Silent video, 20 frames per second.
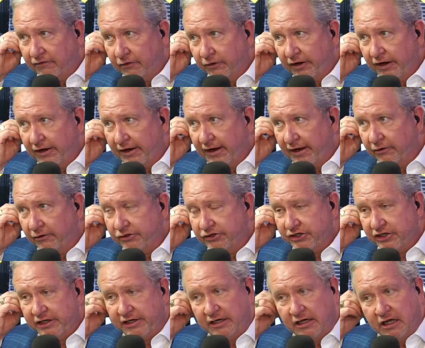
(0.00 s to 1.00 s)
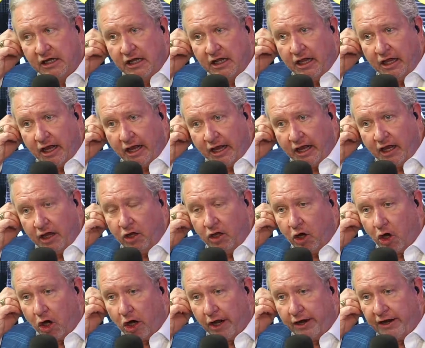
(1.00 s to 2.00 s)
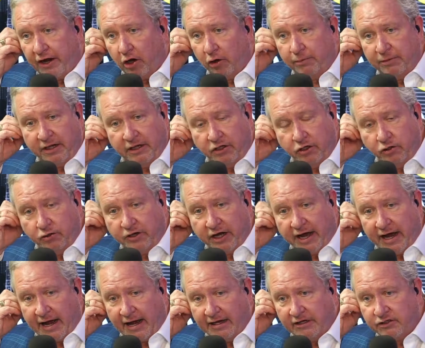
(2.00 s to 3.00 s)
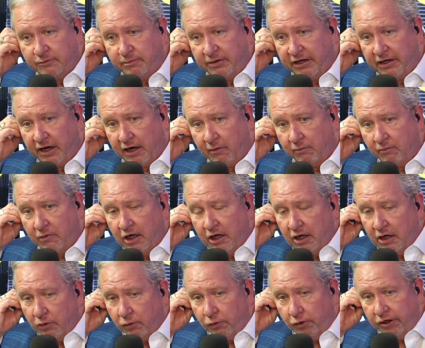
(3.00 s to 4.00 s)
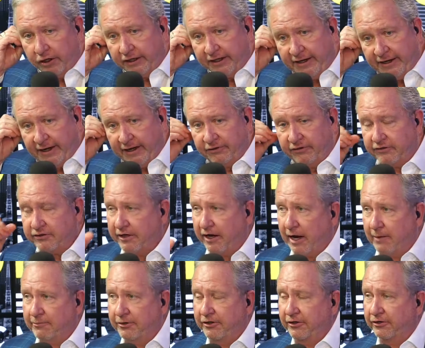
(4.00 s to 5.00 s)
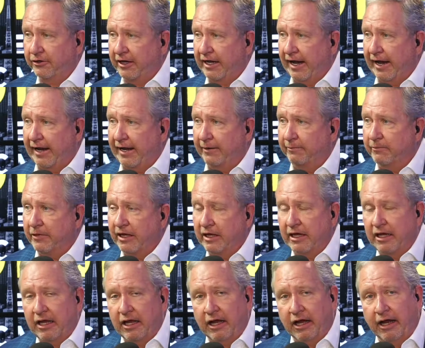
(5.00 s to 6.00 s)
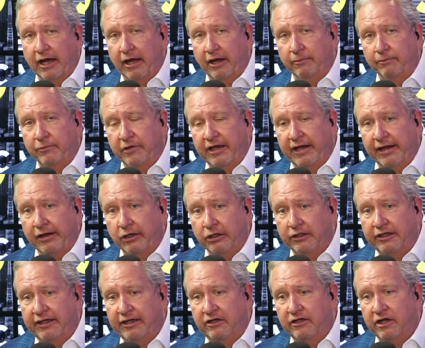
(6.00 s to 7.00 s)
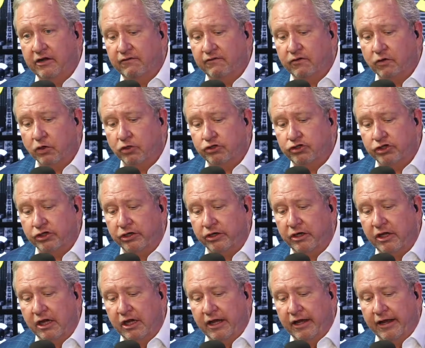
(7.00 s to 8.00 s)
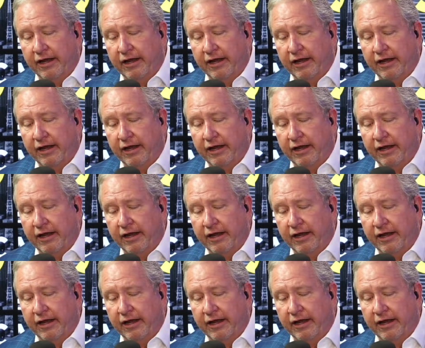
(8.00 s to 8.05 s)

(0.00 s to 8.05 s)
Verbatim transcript: effort, and energy uh, on helping you guys become really at the top of your game um, in lead conversion